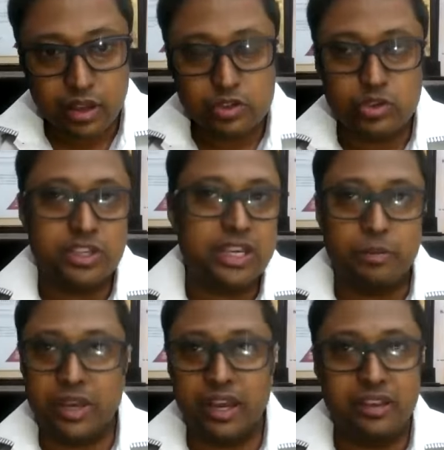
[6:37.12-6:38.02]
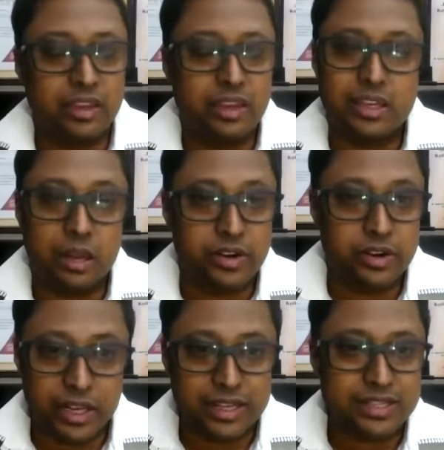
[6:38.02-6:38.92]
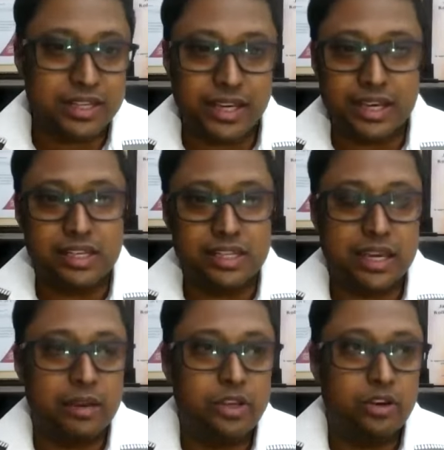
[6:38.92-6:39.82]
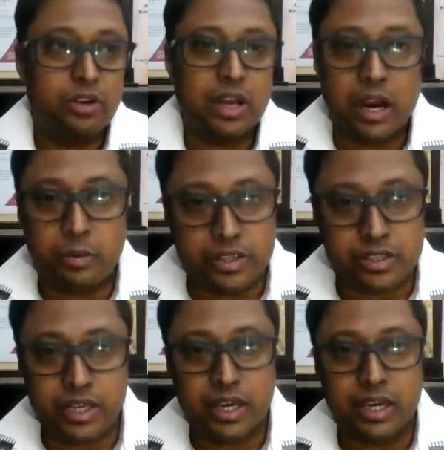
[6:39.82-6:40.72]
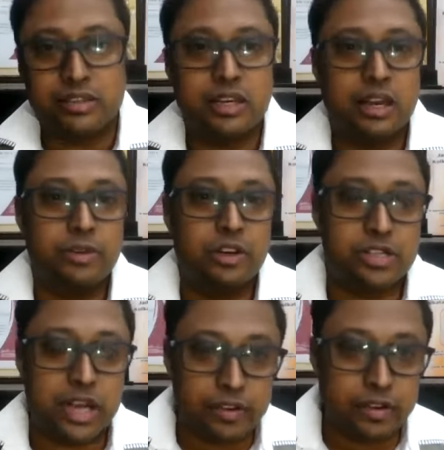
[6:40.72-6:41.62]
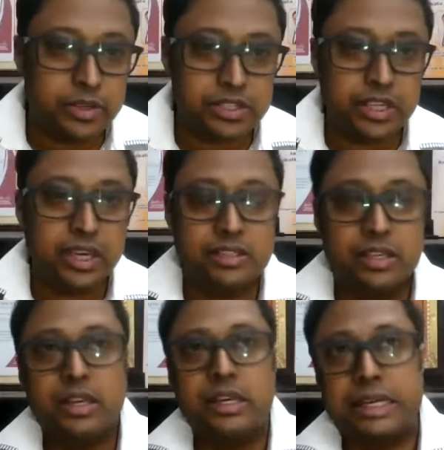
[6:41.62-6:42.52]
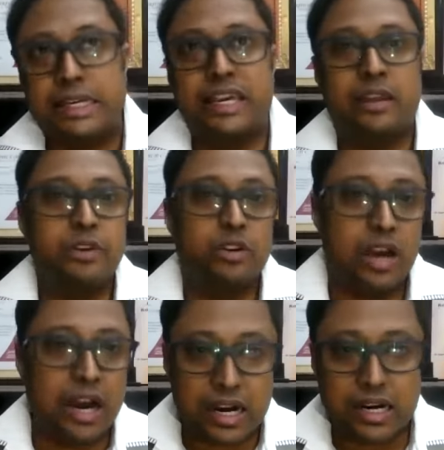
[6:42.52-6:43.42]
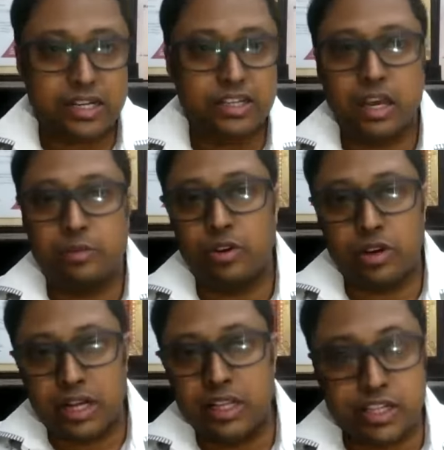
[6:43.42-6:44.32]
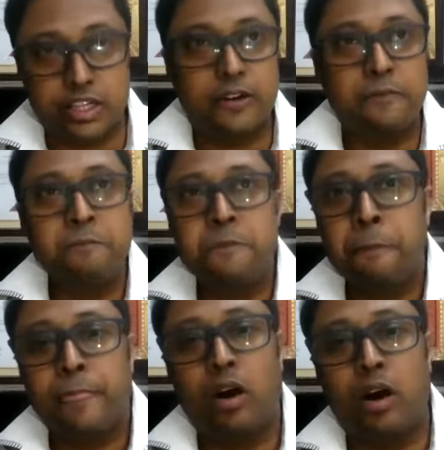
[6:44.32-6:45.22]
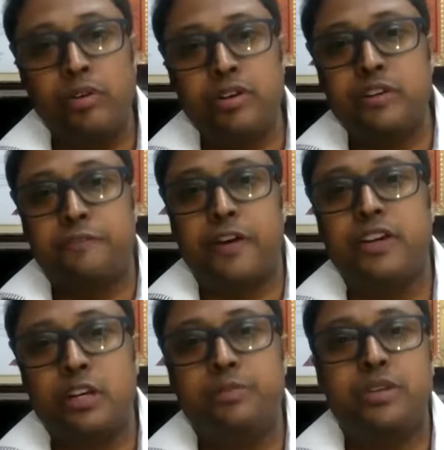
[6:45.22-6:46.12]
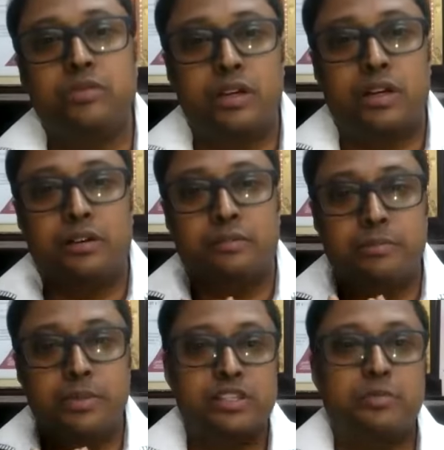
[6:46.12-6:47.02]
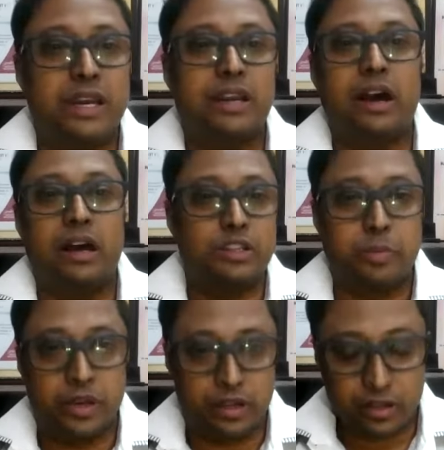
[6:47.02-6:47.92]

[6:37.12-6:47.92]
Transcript: So it can be anything. It can be real estate. It can be your car business. It can be a travel business. It can be your art. It can be your culture. Now, how will you differentiate between a businessman and an entrepreneur?